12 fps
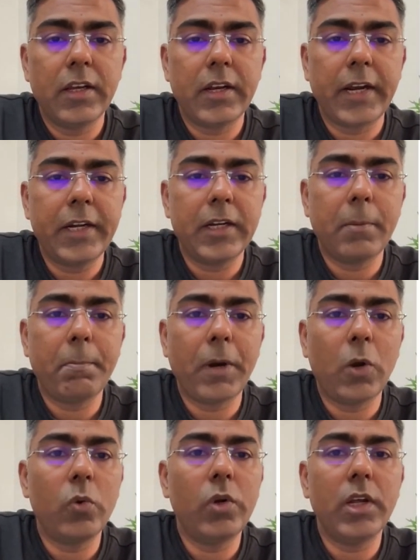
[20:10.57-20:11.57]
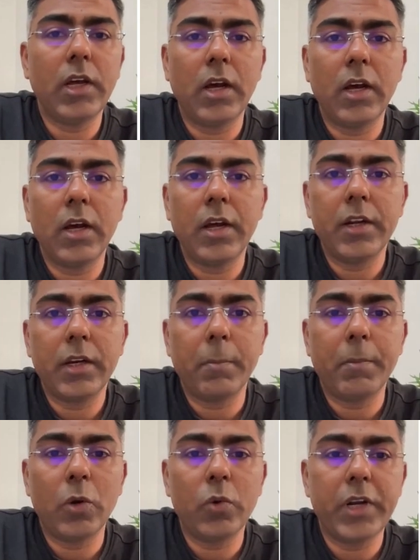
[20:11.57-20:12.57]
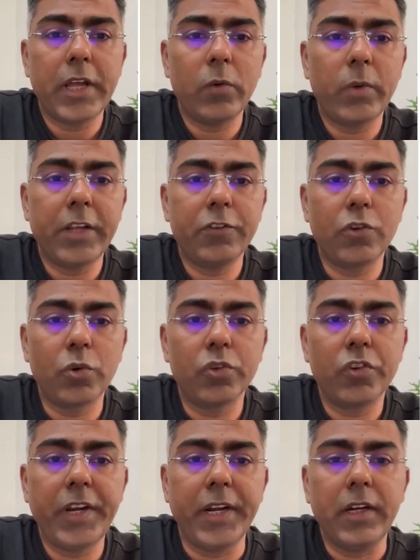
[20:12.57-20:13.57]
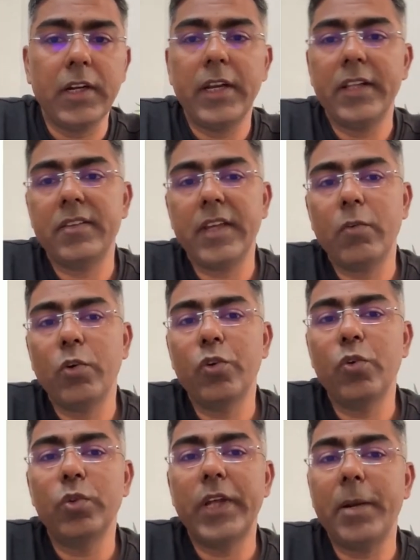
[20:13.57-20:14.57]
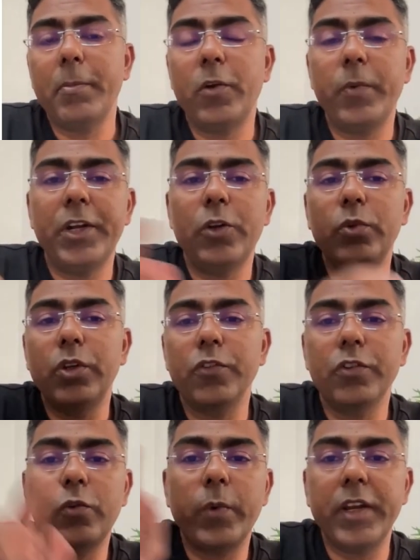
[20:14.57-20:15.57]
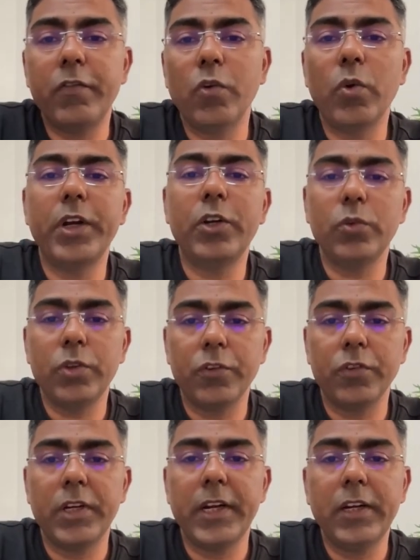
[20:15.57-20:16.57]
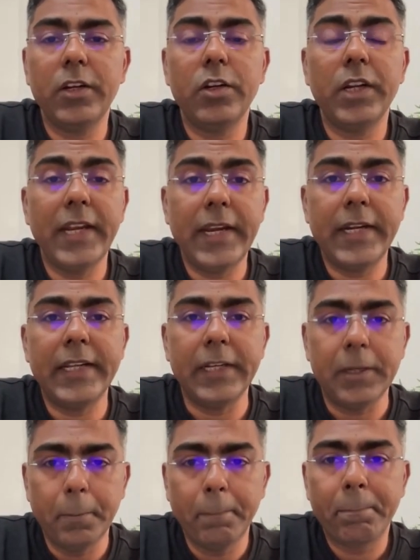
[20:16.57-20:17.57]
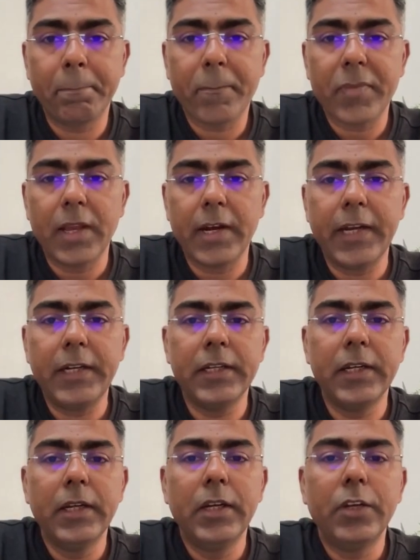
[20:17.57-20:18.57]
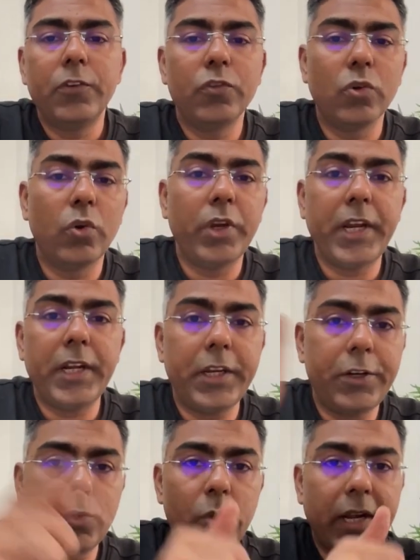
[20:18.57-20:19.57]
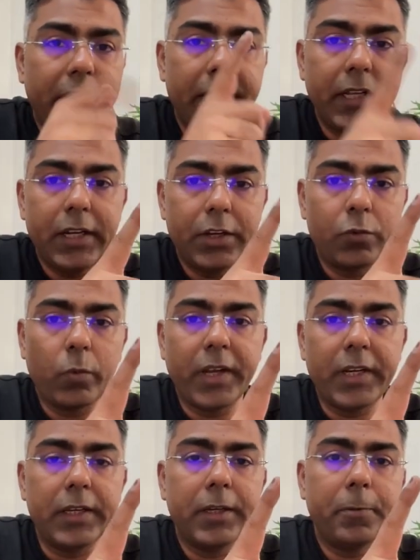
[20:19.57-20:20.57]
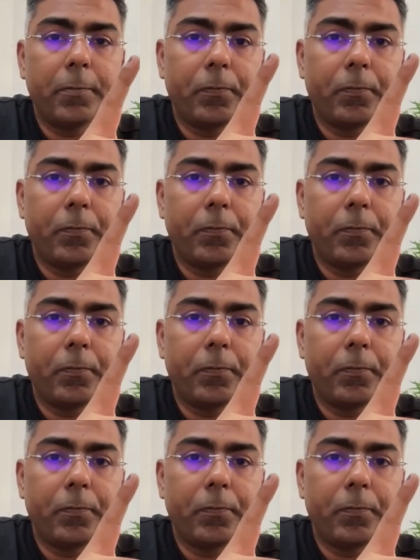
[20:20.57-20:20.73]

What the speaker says: right? Compounded annualized growth rate. Let's say I want to do that between 2024 and 2018, right? So 18 to 19 is 1 year,